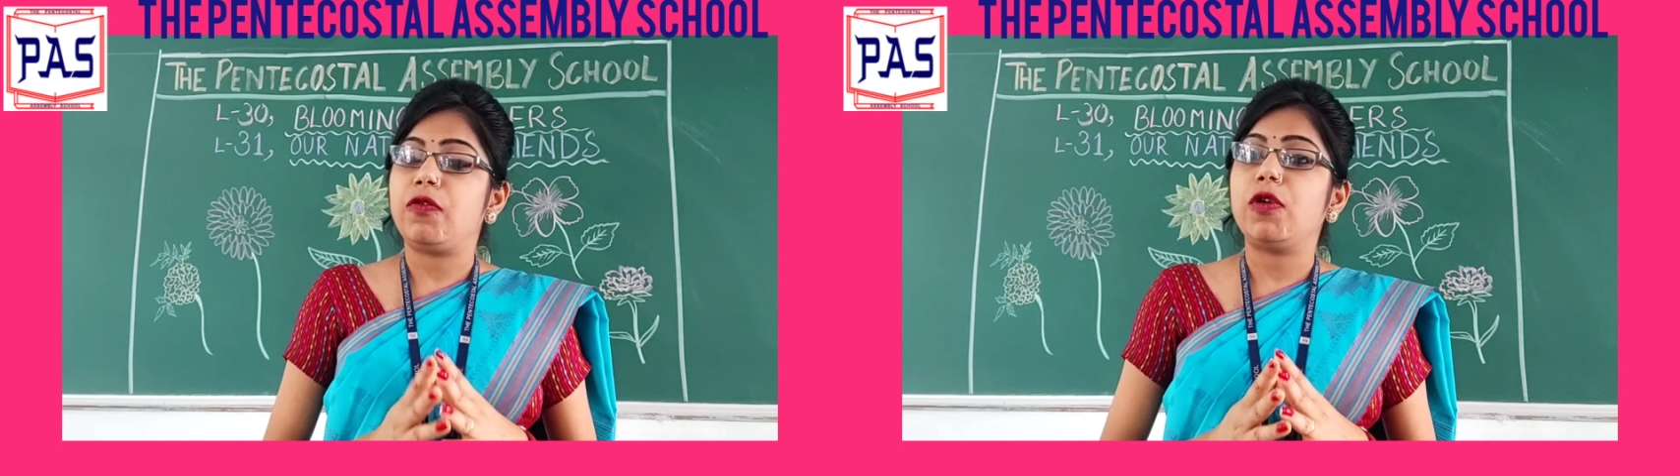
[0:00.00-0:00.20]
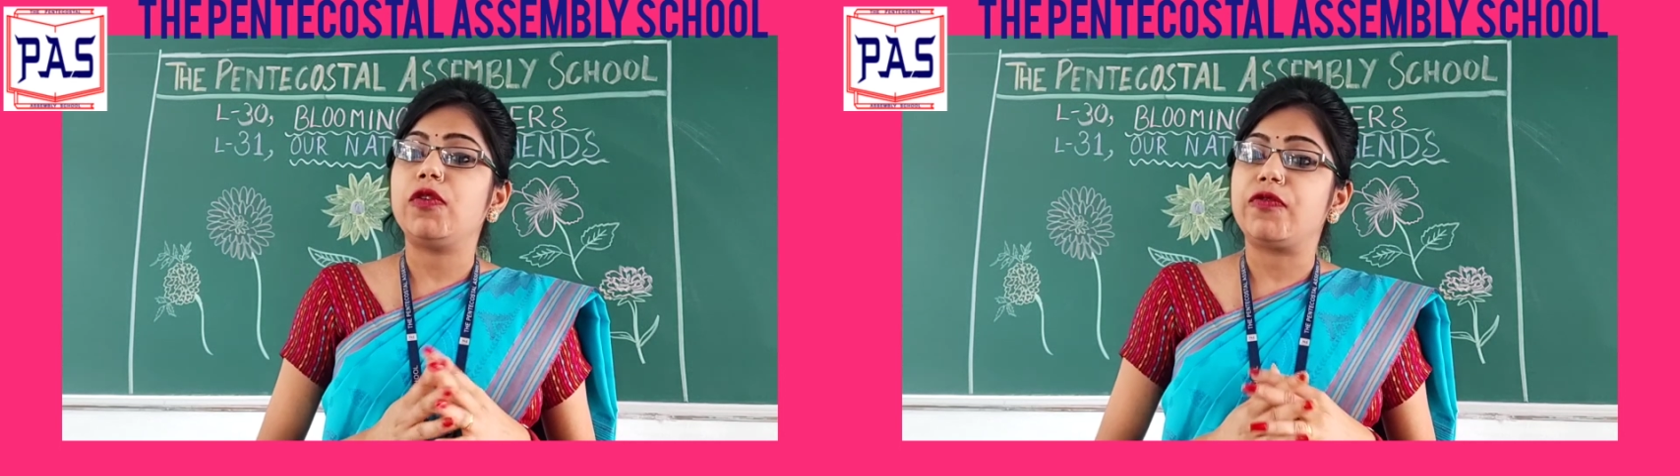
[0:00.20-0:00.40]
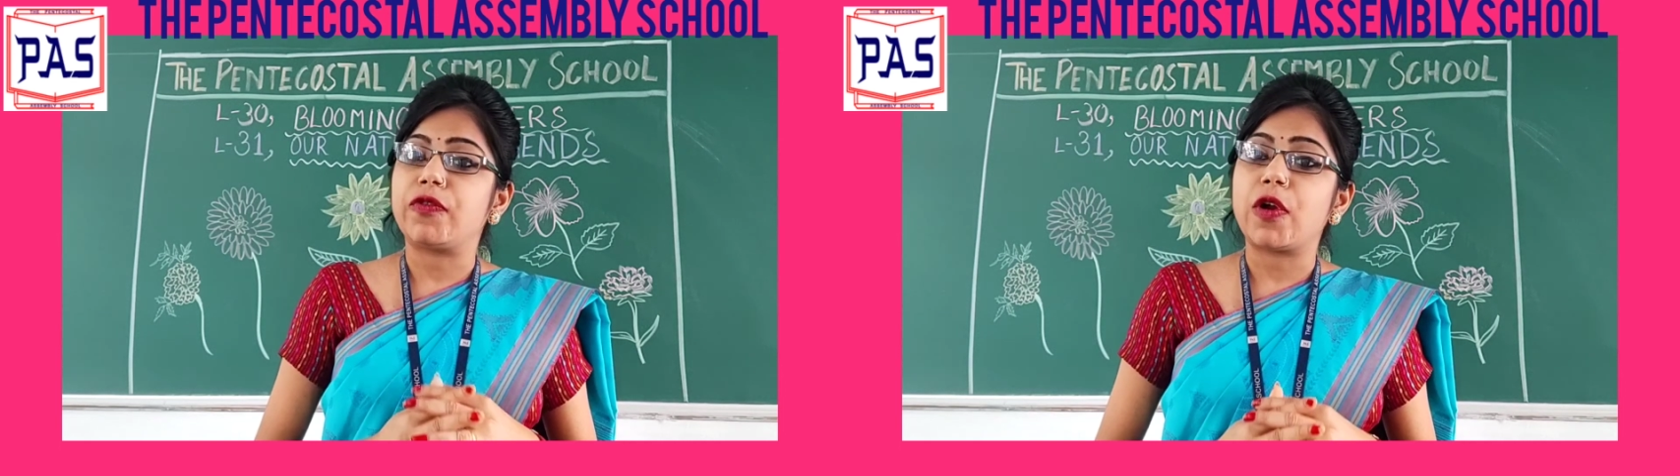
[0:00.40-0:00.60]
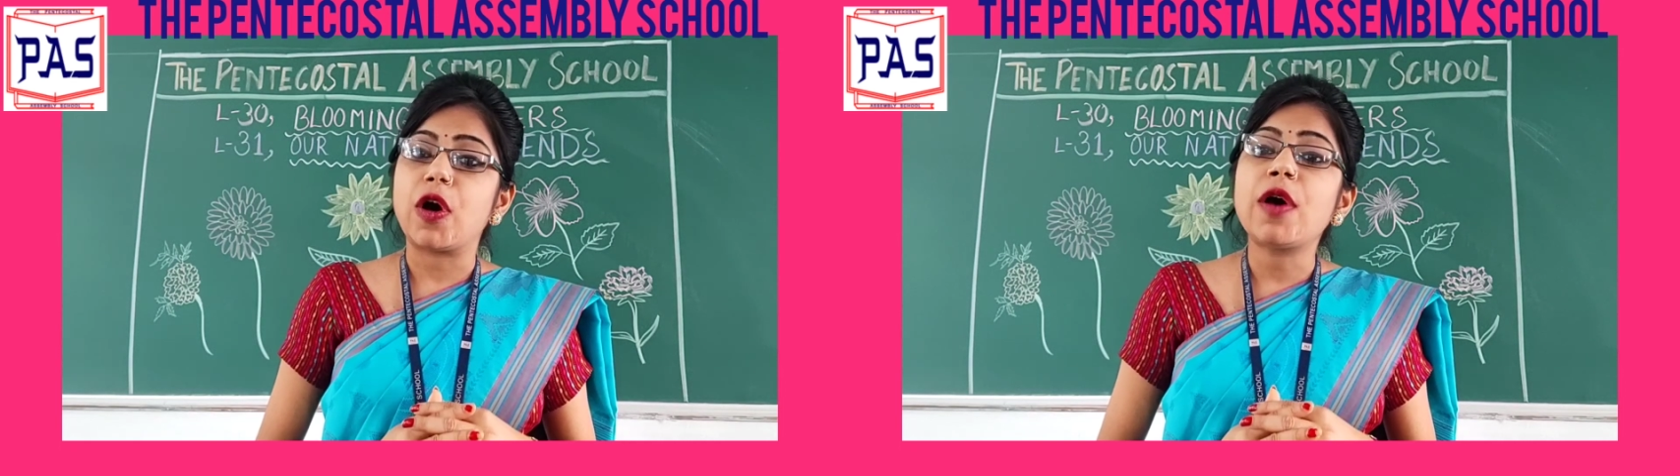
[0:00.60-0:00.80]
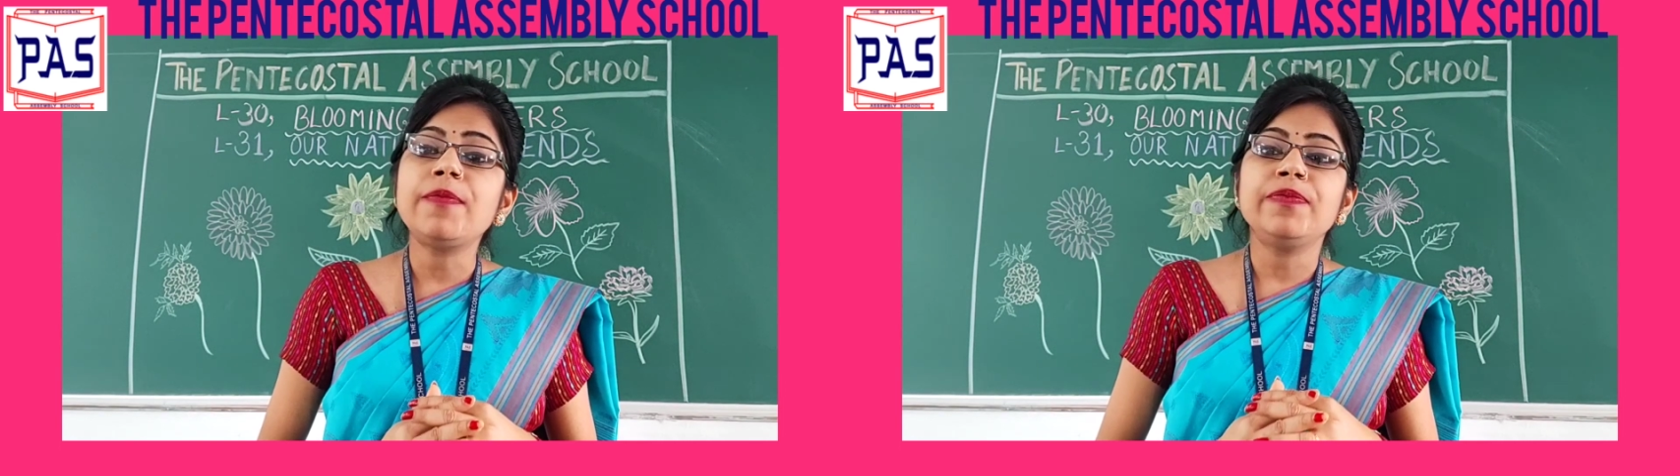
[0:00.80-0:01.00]
wool
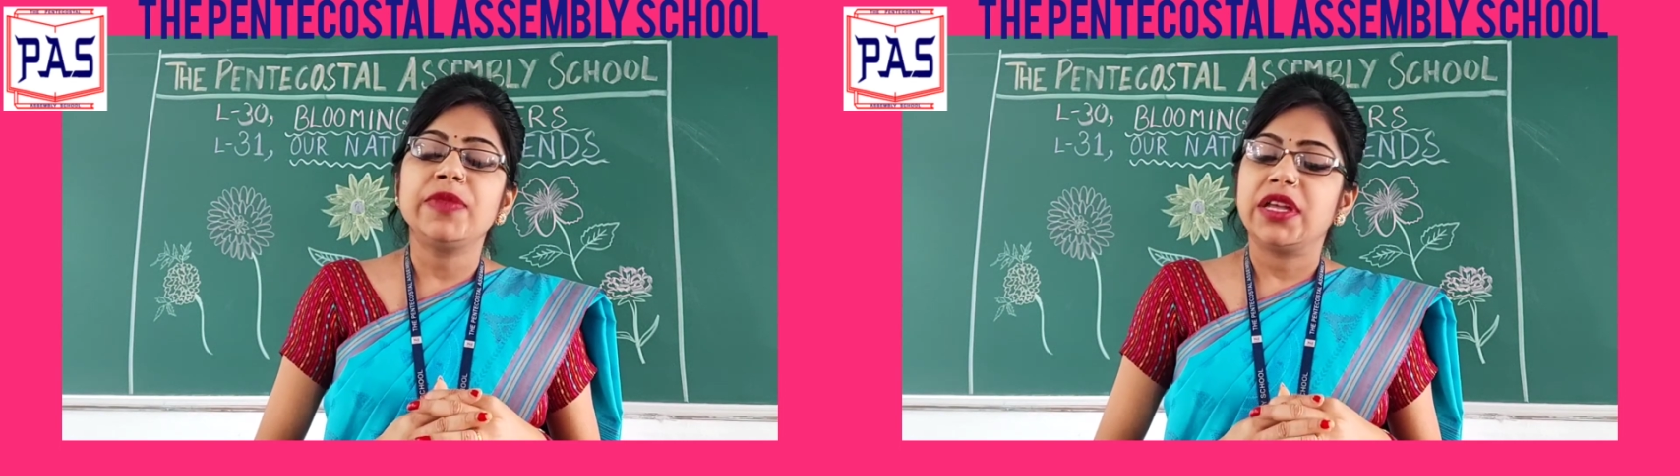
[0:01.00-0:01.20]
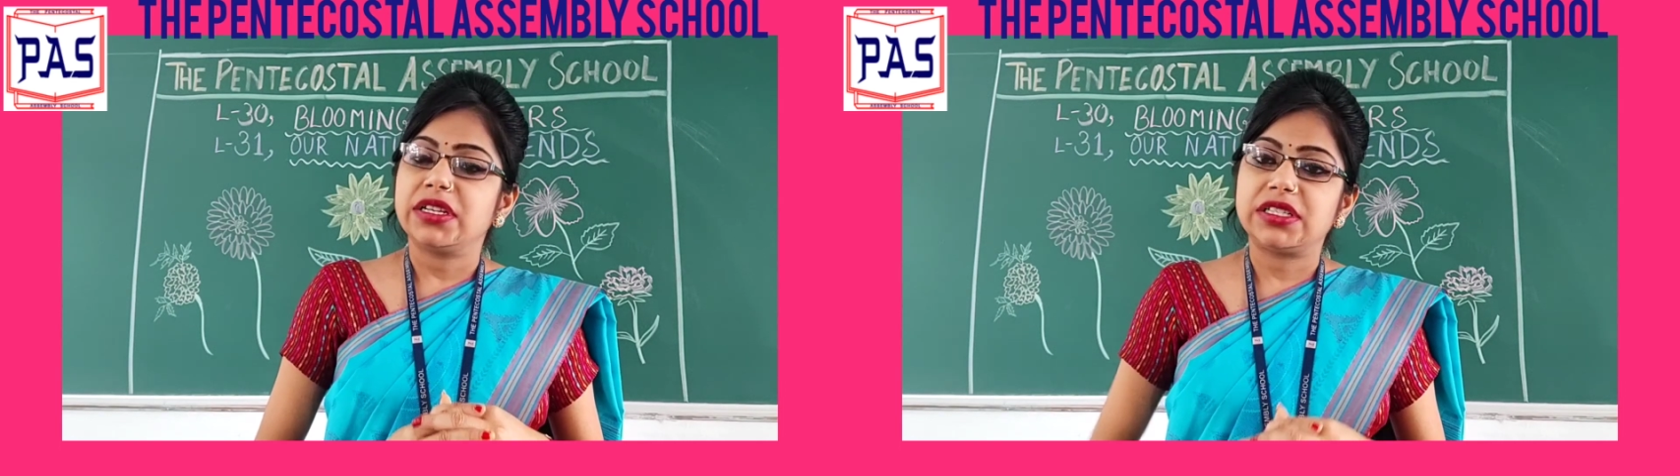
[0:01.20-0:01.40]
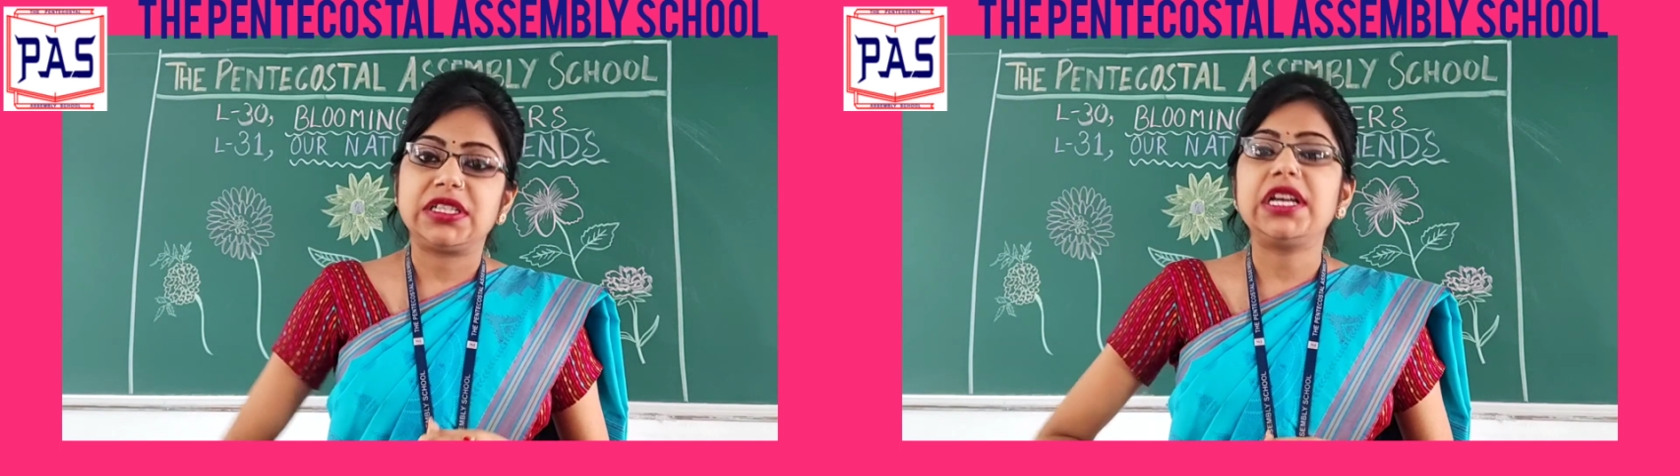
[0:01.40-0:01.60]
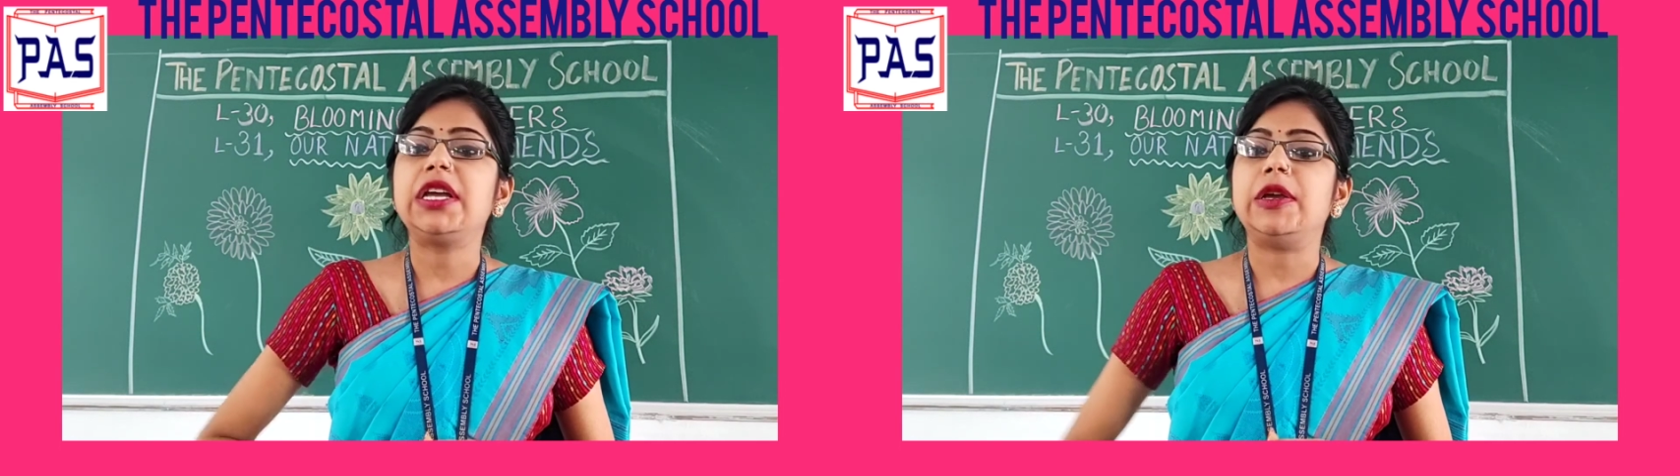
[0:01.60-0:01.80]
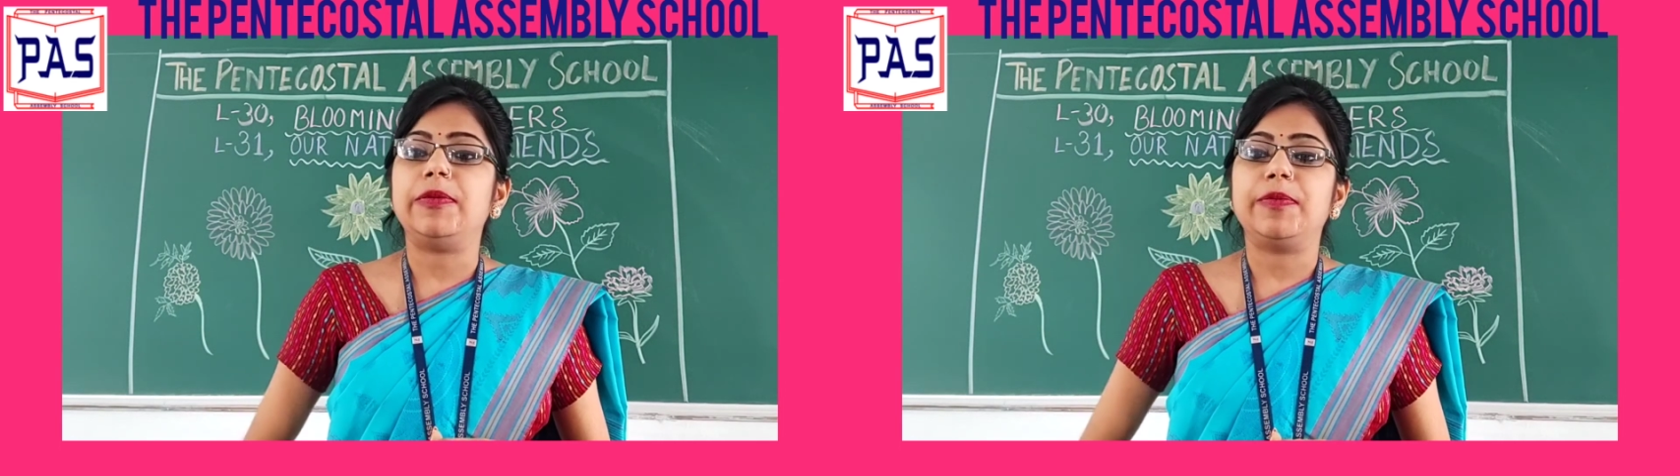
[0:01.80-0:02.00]
from
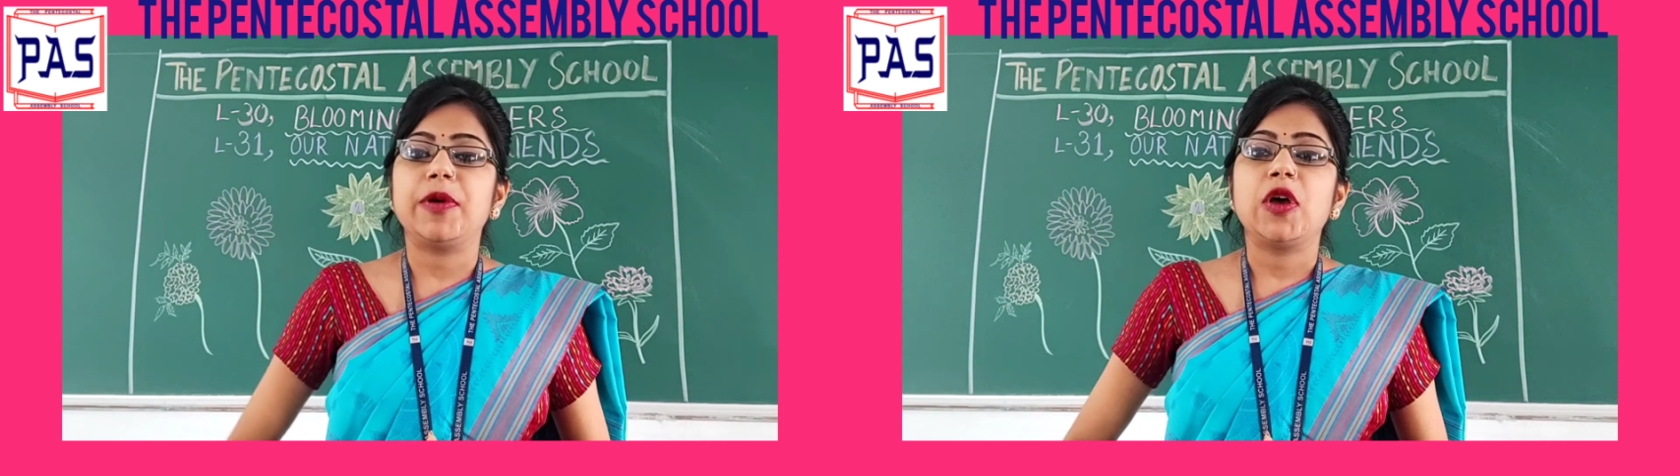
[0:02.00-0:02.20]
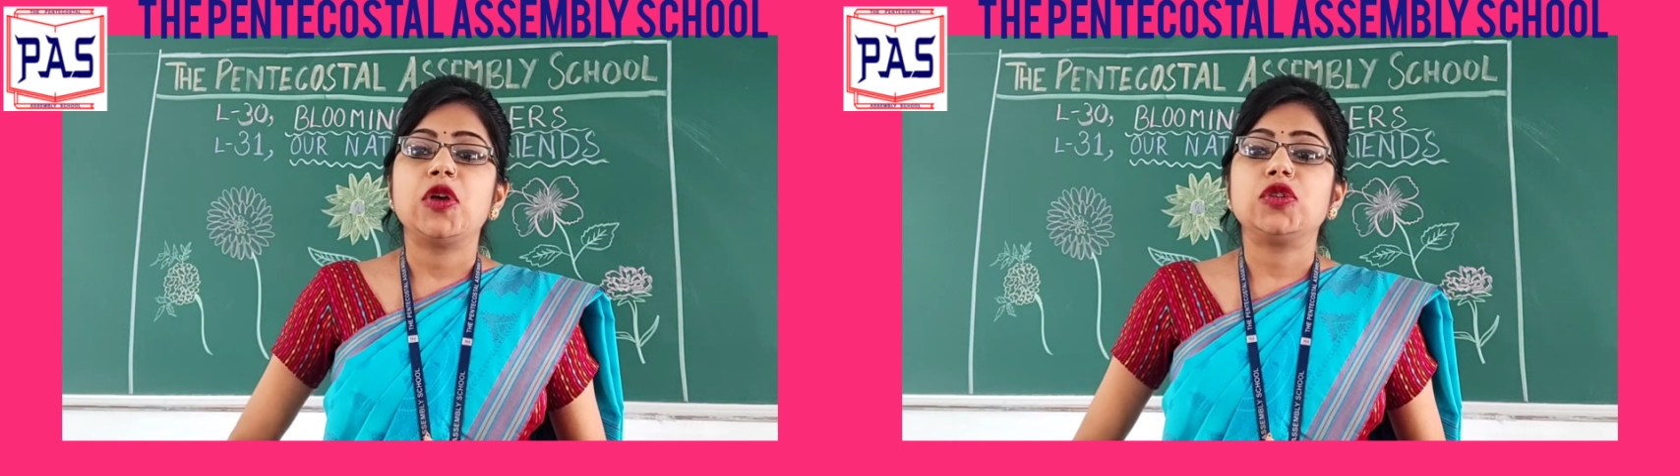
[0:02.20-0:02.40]
sheep.